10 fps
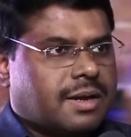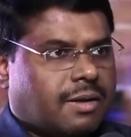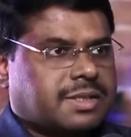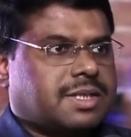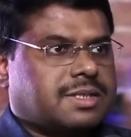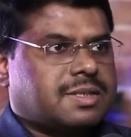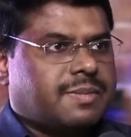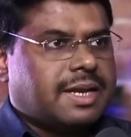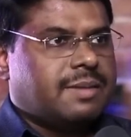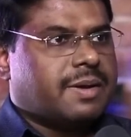launches
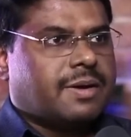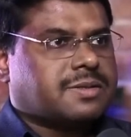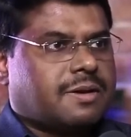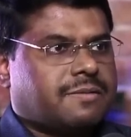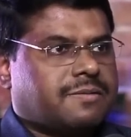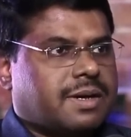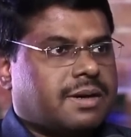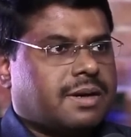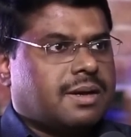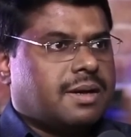is mainly because of
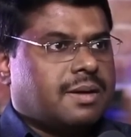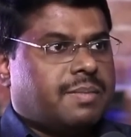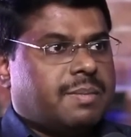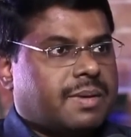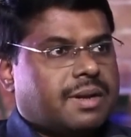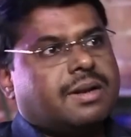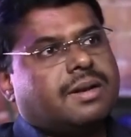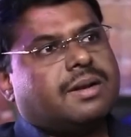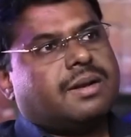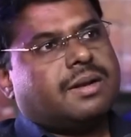the people,